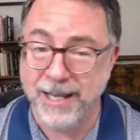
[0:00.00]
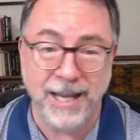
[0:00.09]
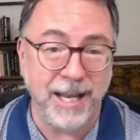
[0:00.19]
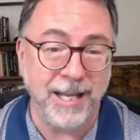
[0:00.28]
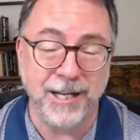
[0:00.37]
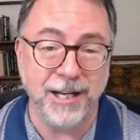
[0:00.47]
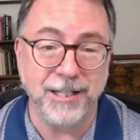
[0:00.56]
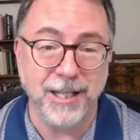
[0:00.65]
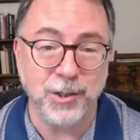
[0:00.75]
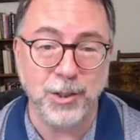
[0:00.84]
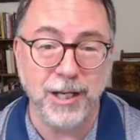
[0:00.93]
And uh,
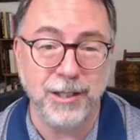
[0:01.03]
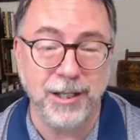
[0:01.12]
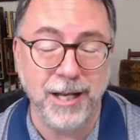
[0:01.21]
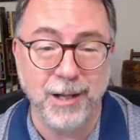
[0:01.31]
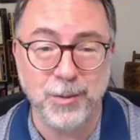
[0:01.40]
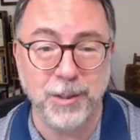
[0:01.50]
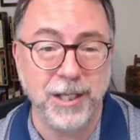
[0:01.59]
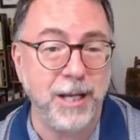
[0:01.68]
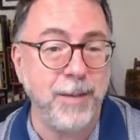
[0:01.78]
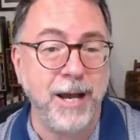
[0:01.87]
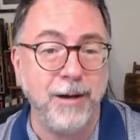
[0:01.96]
yesterday, the announcement
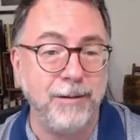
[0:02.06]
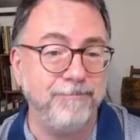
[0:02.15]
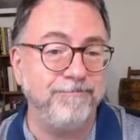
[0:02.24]
came out,